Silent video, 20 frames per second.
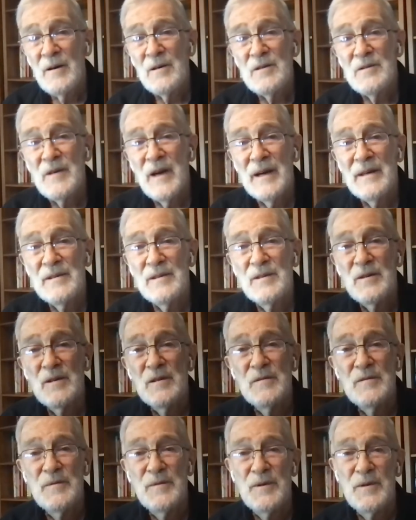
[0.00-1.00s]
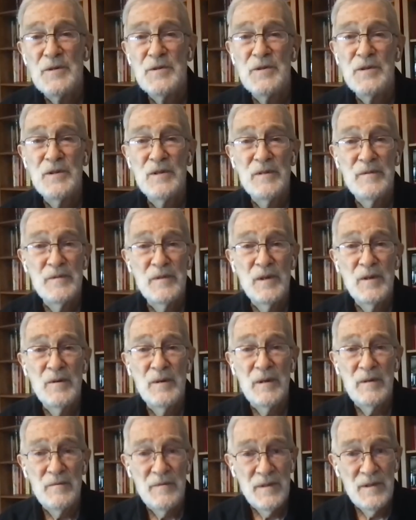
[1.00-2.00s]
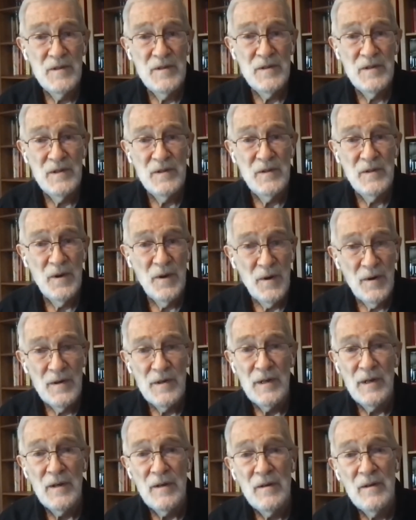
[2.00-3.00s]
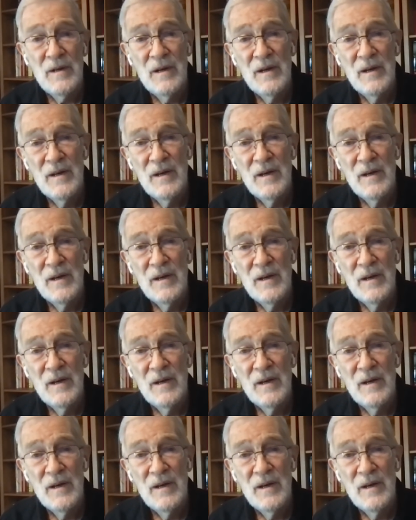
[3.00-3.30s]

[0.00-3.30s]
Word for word: I also had the good fortune of knowing Vincent Harding,